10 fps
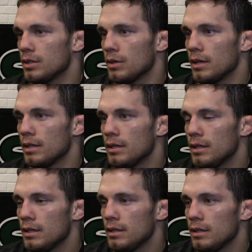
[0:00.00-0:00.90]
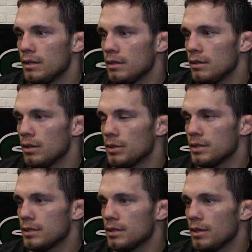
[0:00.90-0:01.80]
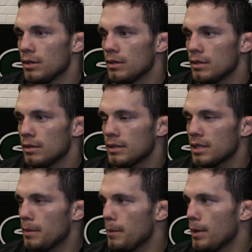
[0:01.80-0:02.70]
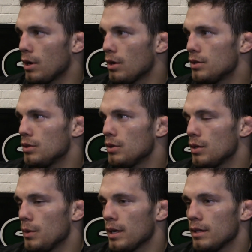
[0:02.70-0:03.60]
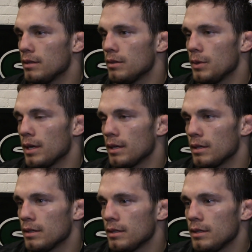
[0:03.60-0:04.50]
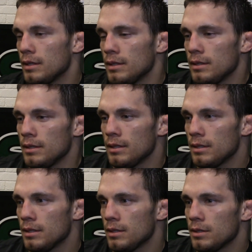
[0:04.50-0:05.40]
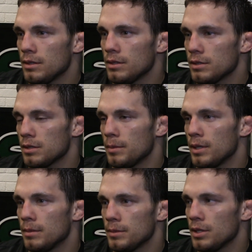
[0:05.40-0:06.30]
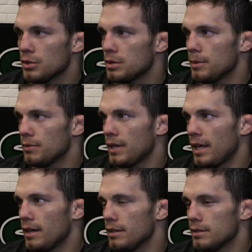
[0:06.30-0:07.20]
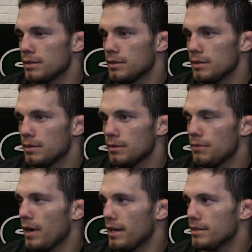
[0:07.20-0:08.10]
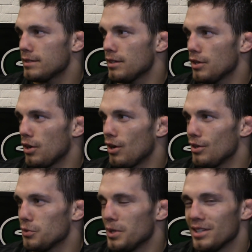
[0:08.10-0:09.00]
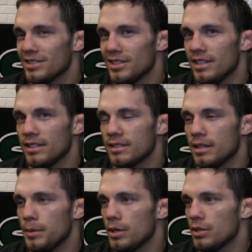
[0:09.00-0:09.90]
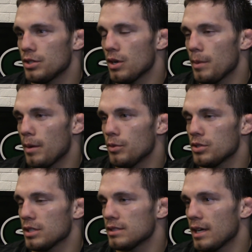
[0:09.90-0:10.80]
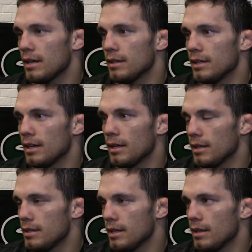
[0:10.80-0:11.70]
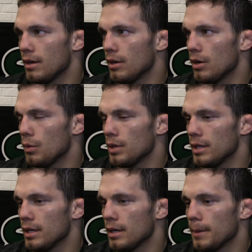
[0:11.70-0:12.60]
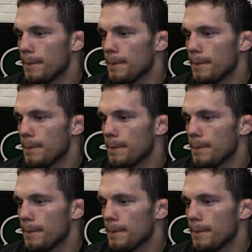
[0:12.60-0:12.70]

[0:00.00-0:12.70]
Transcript: So. It's going to be a big card too. We got some of Canada's finest on the card as well. So it's going to be a good show. I'm just excited to get in there. Really